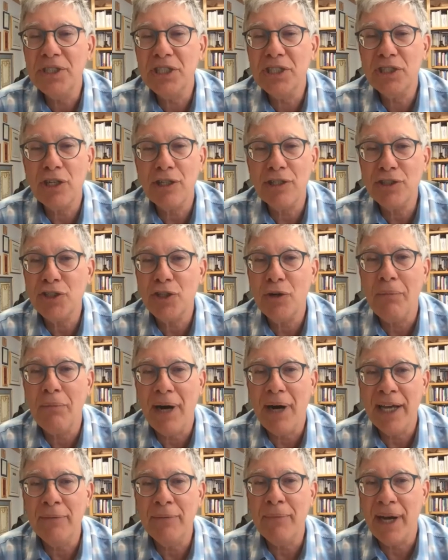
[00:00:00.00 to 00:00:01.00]
is also
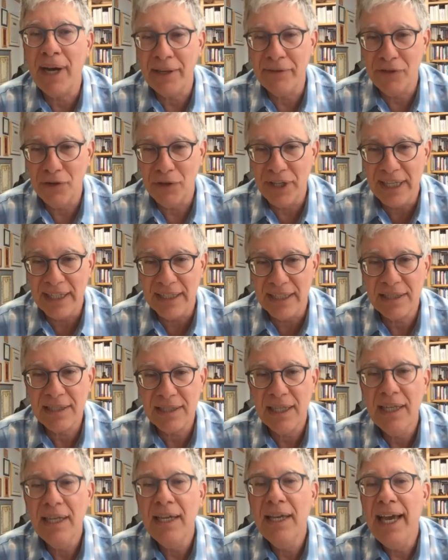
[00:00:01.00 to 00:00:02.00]
my mindfulness.
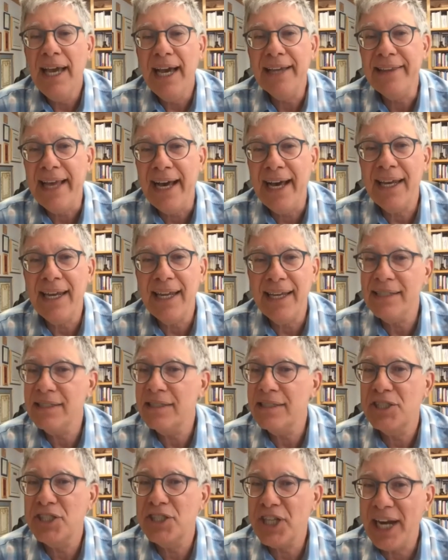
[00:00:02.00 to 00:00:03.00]
And that
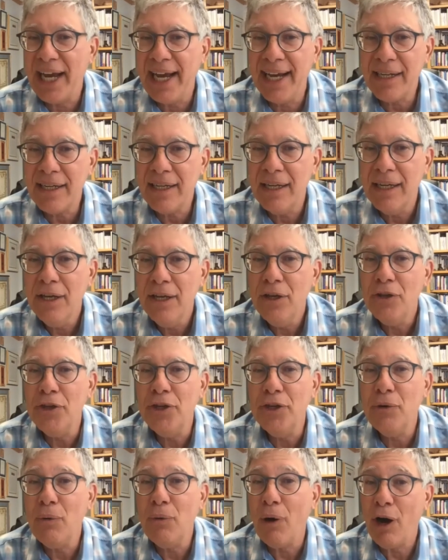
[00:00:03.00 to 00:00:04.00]
is, Jack,
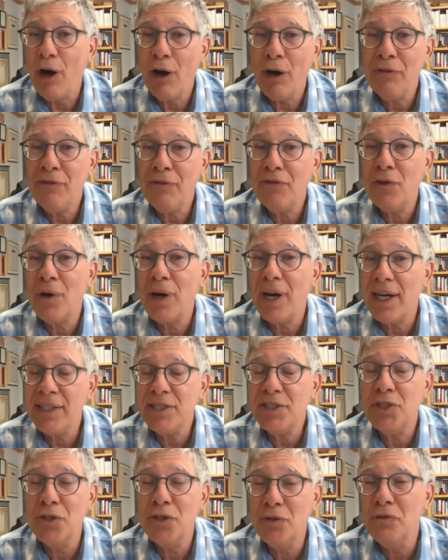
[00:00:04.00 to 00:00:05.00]
you are for
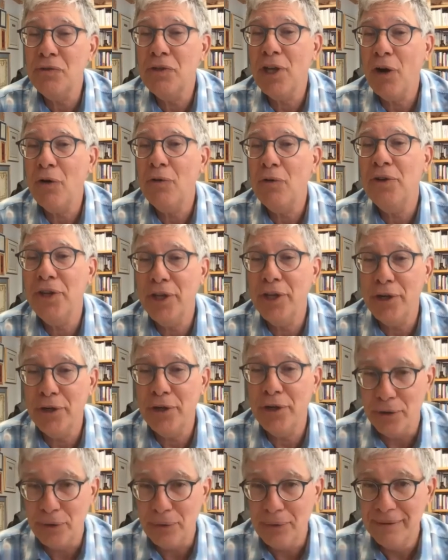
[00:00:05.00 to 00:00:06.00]
us who know
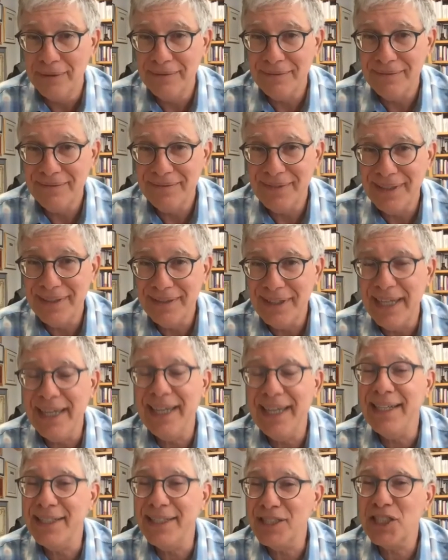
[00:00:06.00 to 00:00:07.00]
you an
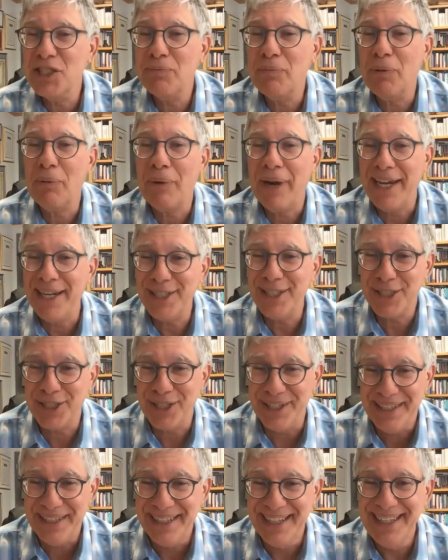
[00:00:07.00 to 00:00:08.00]

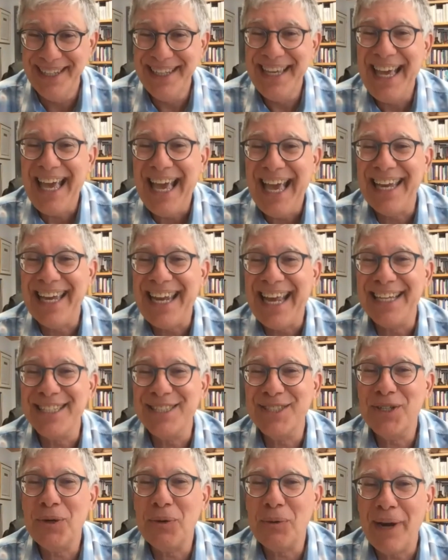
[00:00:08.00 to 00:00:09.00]
inspiration. And as
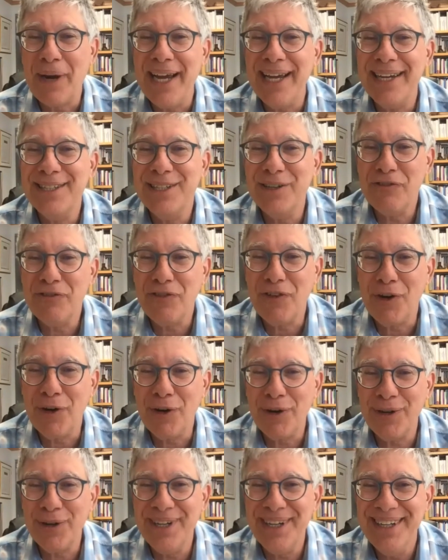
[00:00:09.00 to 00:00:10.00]
Craig
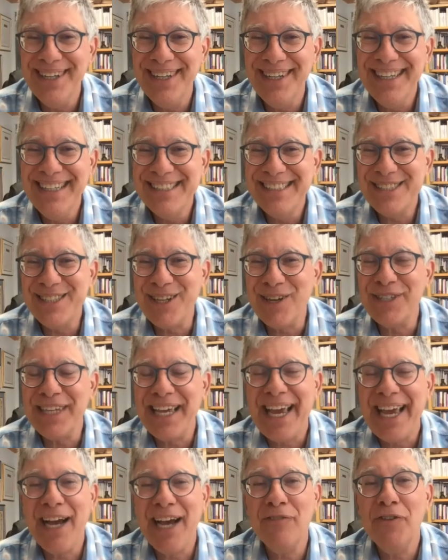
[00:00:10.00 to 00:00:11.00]
deferred, so to
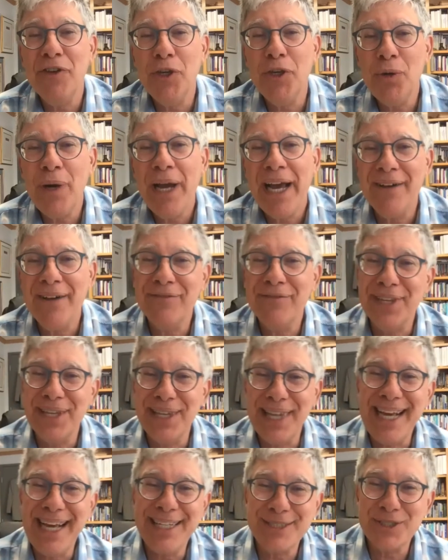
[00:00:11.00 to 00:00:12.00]
have you have the
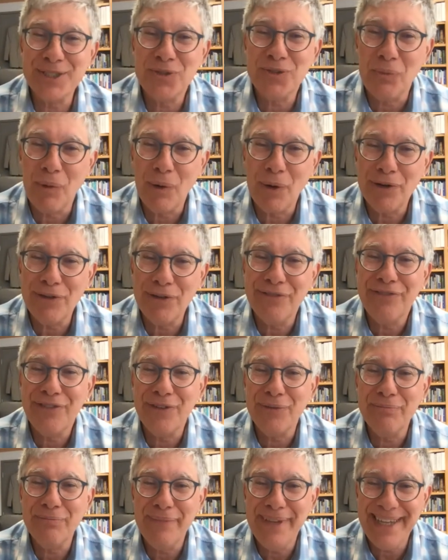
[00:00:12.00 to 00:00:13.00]
last word
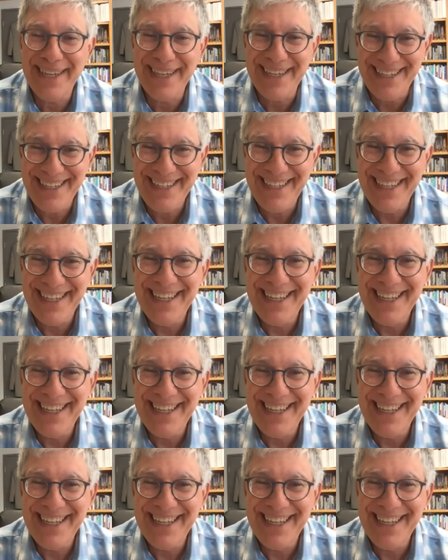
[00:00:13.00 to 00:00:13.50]
for me